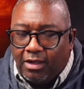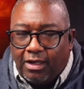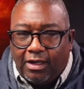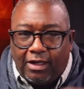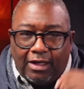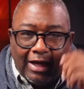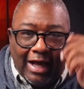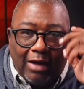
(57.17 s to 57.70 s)

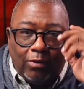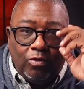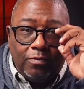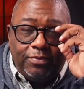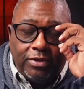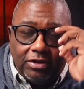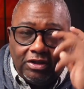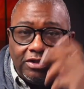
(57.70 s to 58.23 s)
I will
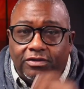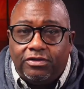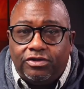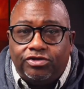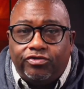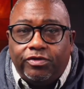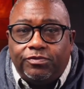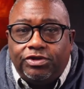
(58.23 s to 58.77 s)
put in the
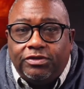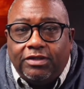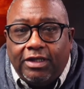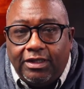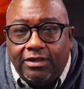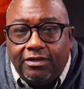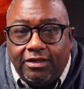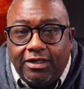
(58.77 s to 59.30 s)
description a
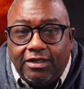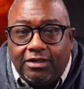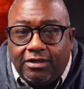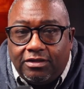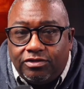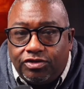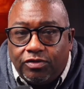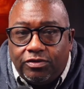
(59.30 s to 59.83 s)
link
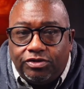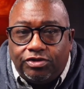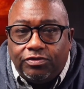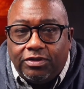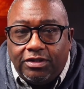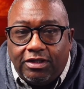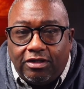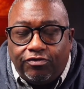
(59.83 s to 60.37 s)
so that you
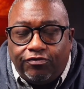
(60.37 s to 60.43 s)
can get a